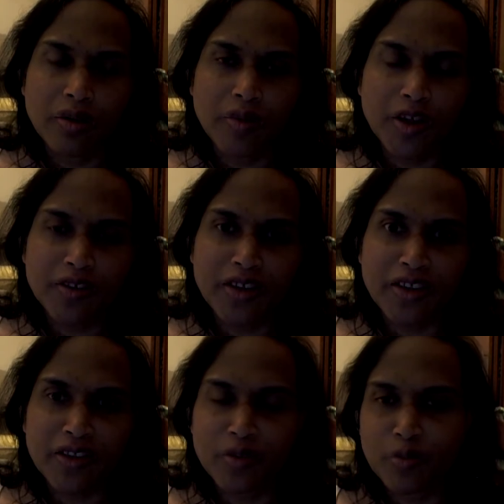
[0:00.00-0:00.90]
Because I
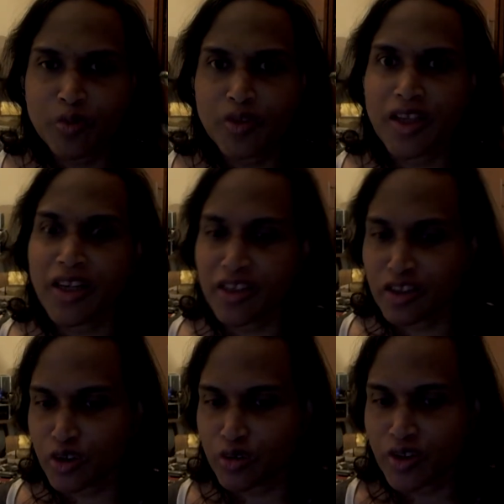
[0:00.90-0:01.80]
need to put that
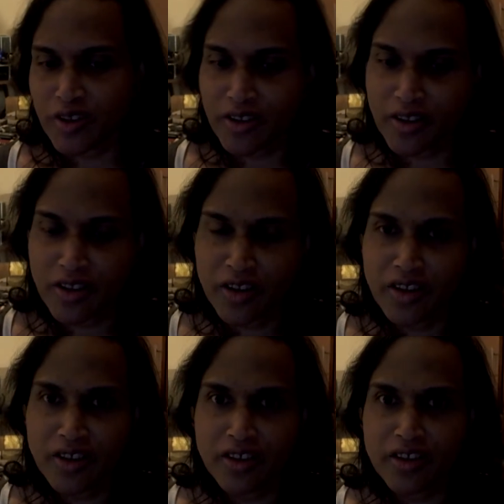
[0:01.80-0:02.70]
into the
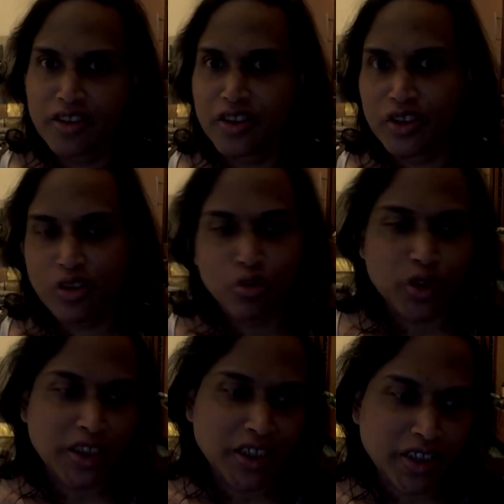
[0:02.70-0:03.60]

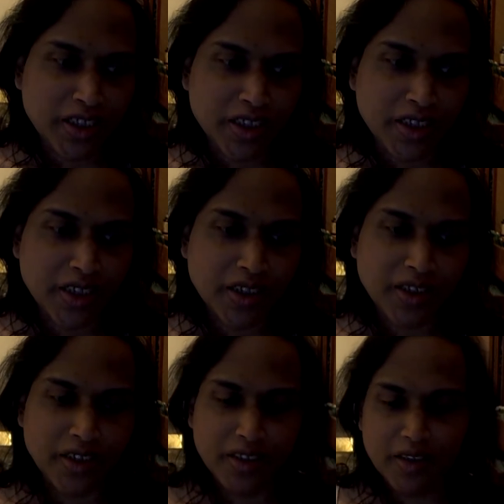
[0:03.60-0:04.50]
Sony
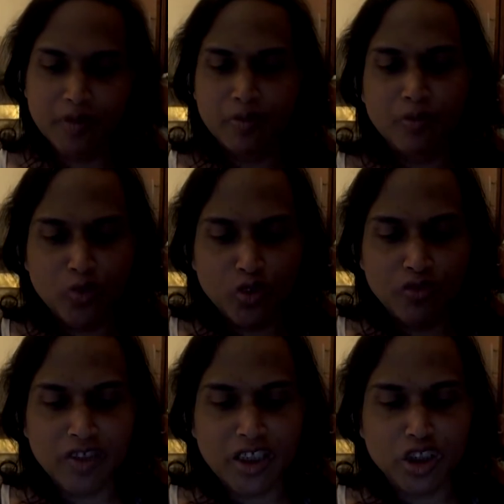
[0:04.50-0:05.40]

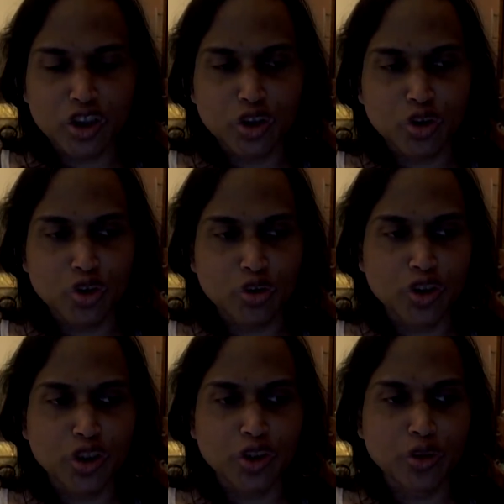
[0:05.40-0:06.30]
Movie
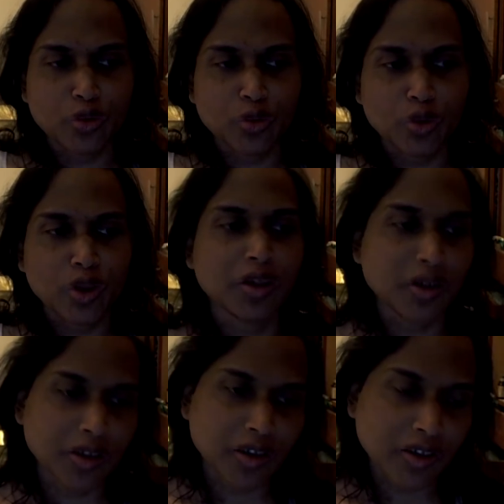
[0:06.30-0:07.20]
Studio.
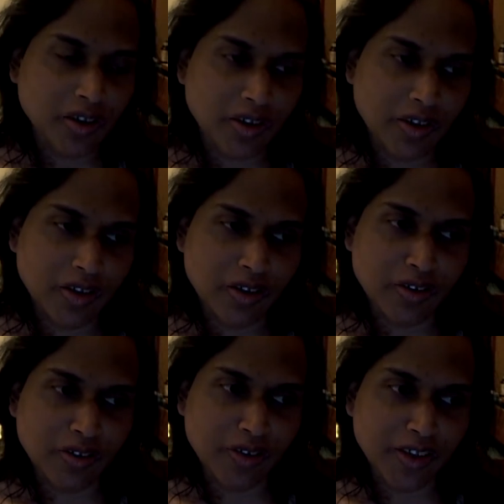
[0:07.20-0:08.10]

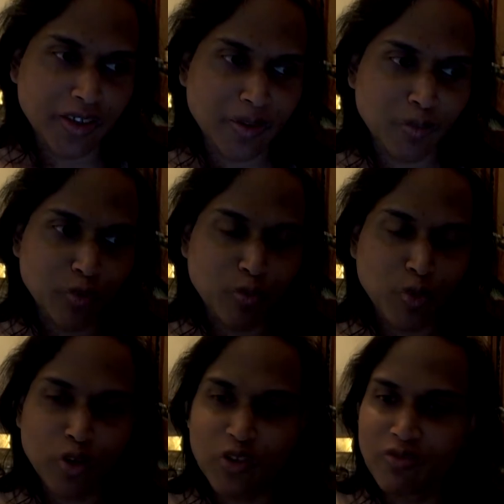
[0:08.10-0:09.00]
So I can put
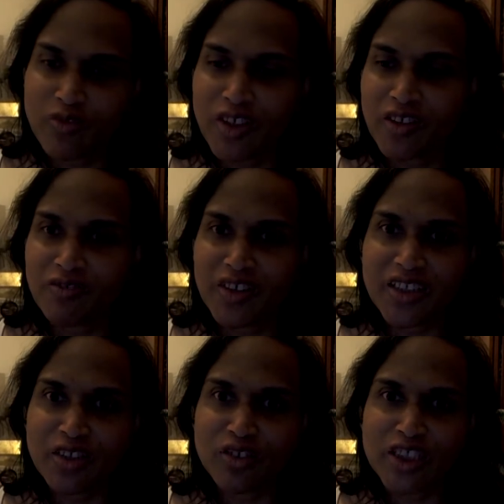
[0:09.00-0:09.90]
both
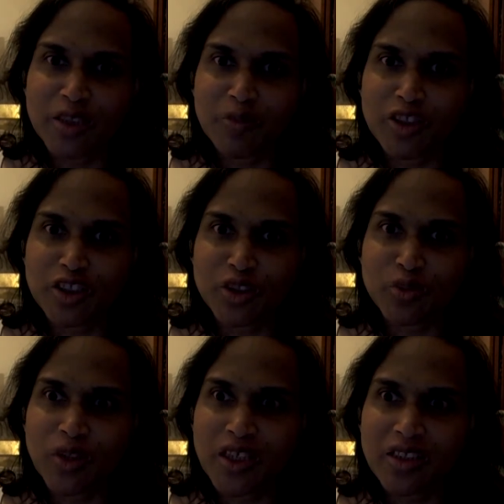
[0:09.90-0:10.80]
video segments into
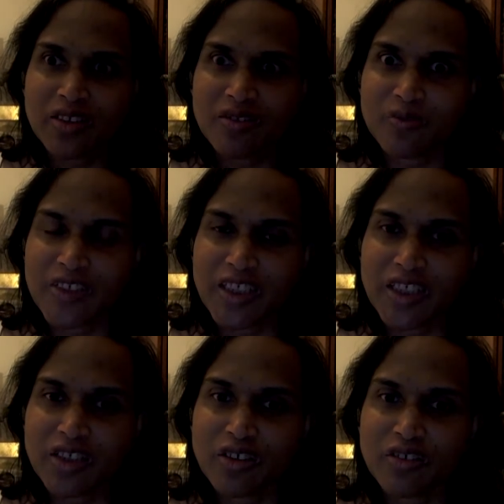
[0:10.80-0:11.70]
one
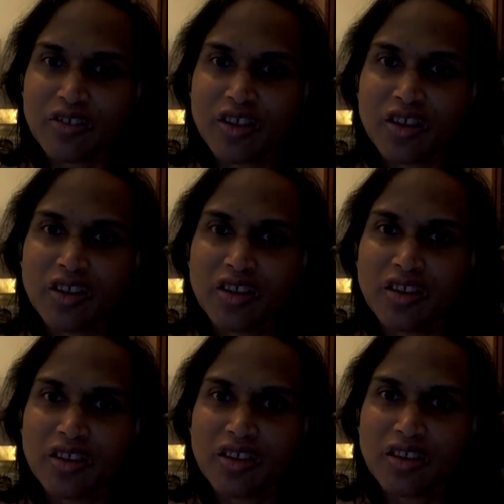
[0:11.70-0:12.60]
video.
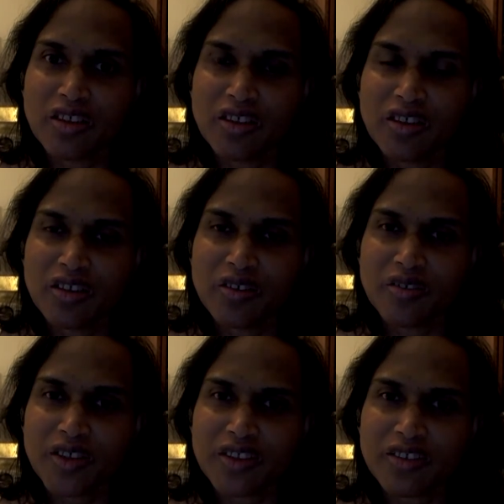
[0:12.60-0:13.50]

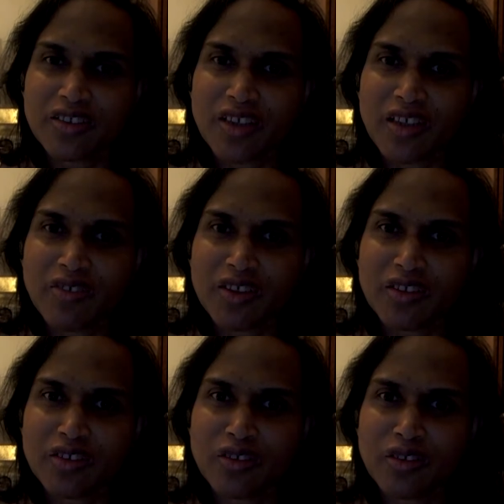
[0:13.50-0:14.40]
Why is this having
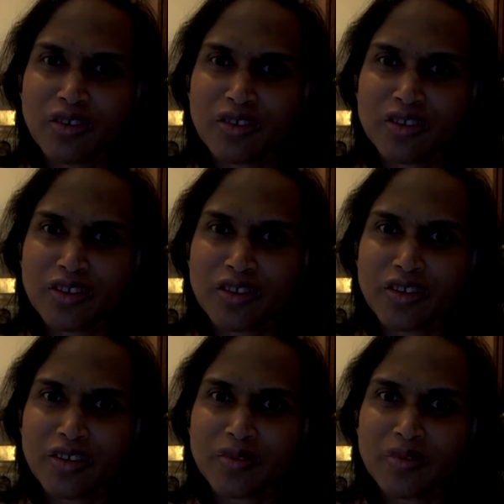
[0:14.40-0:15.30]
such a long
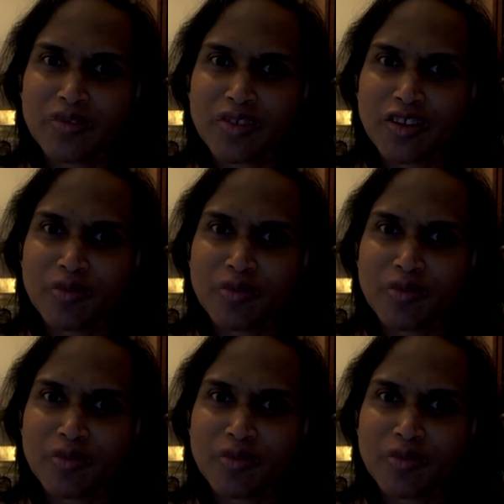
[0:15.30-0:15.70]
time?